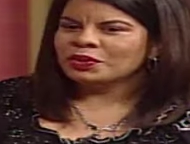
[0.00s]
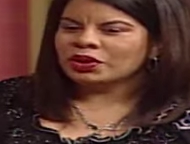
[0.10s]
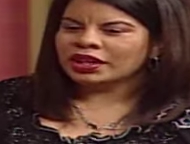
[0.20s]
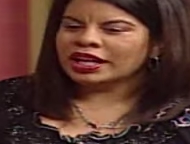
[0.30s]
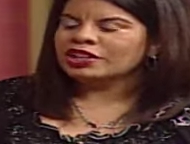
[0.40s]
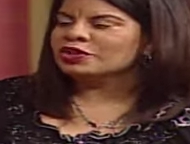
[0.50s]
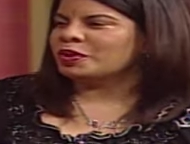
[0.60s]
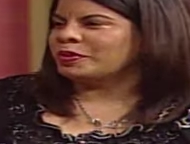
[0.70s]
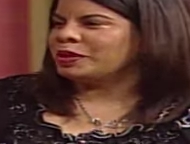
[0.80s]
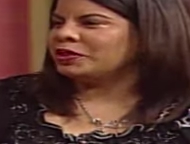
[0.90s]
Well, here's what
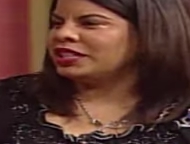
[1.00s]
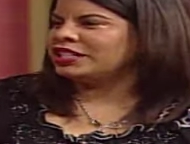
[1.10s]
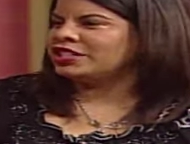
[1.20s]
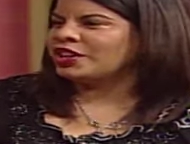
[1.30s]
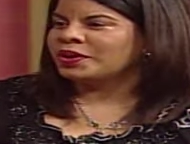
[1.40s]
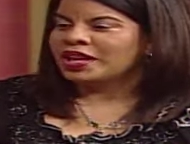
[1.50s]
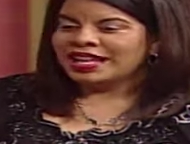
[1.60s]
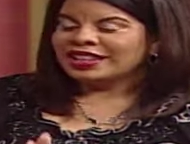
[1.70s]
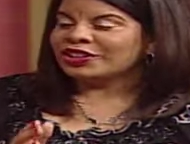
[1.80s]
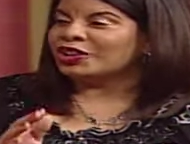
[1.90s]
people need to know.
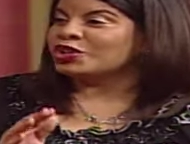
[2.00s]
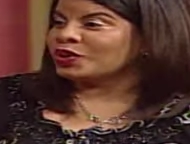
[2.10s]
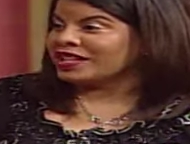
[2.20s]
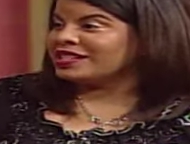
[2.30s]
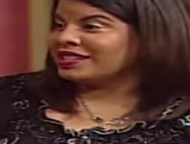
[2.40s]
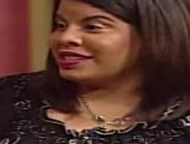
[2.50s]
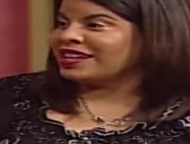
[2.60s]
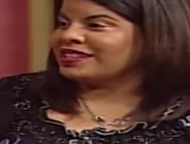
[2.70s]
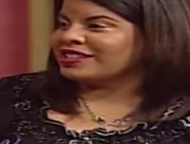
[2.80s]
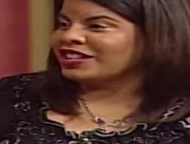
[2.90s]
There are trusted
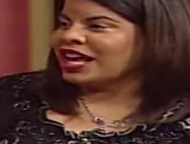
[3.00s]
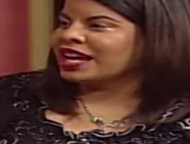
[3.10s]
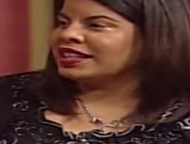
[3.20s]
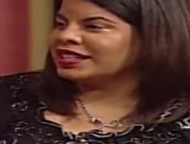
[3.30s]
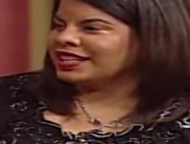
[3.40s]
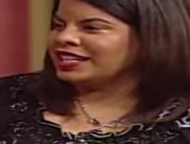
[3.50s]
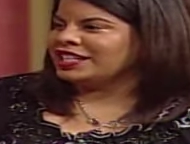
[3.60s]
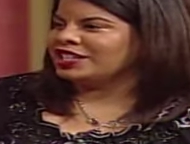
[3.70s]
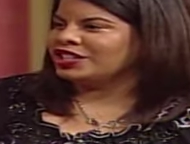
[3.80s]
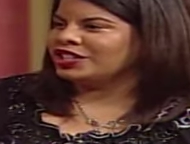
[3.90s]
sites online that they
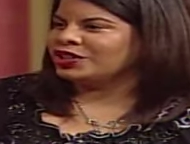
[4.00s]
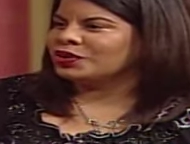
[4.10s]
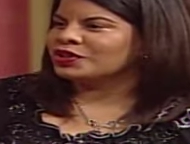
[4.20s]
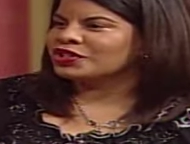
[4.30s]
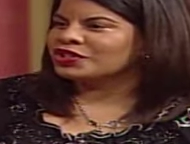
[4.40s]
need to use.